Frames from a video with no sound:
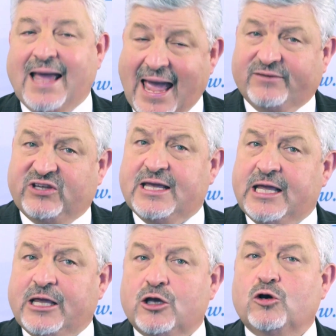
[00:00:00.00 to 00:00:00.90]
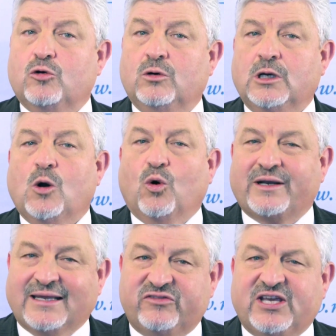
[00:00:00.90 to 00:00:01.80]
NTEU will
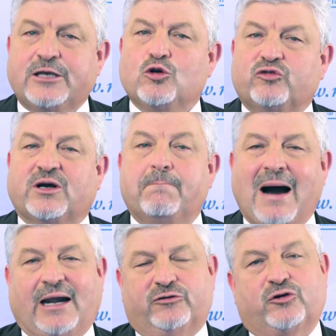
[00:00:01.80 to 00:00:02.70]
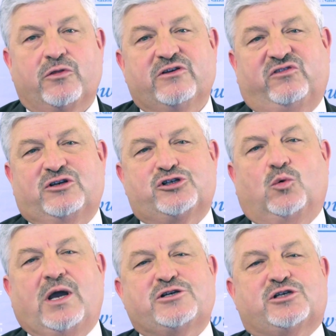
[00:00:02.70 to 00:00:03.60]
continue to monitor this
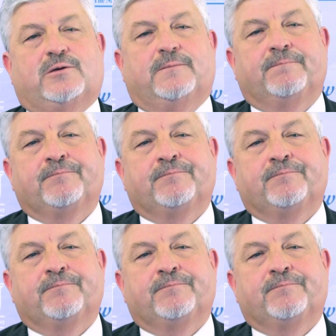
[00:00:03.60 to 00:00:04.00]
situation.